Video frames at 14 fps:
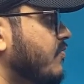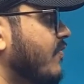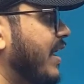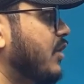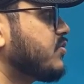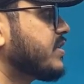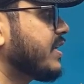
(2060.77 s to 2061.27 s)

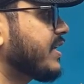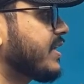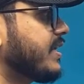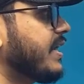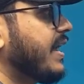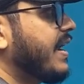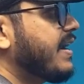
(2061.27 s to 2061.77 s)
values are
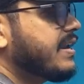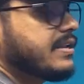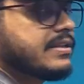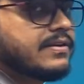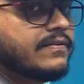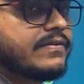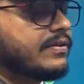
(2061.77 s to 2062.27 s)
key
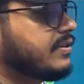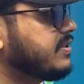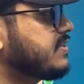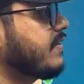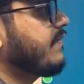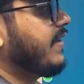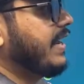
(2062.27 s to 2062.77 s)
and these
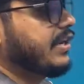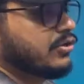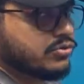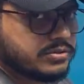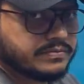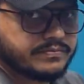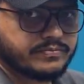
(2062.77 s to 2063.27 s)
are
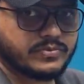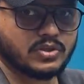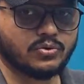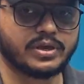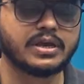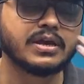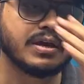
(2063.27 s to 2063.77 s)
values, okay.